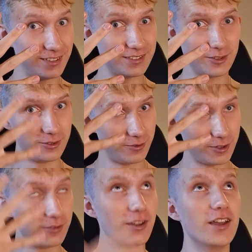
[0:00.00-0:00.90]
not
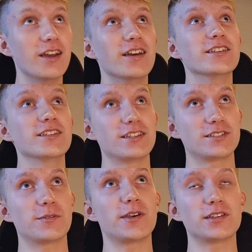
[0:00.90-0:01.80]
5,
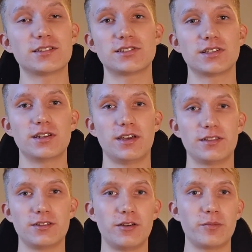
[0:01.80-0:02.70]
6 things
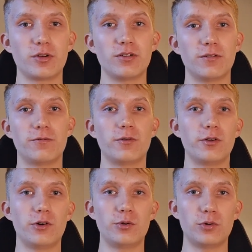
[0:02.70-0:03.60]
that I'm gonna
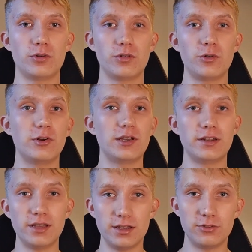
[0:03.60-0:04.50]
follow on a
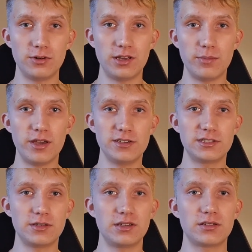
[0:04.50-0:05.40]
day-to-day
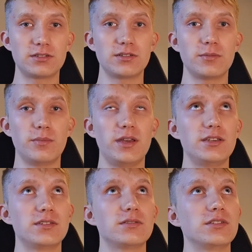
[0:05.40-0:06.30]

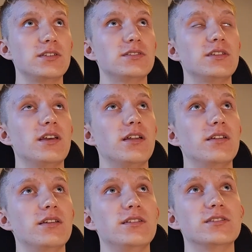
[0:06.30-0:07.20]
basis,
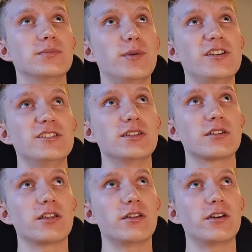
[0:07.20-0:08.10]
and it's
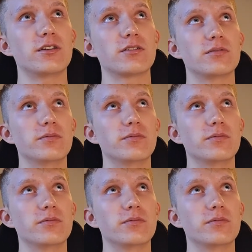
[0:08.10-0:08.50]
basically like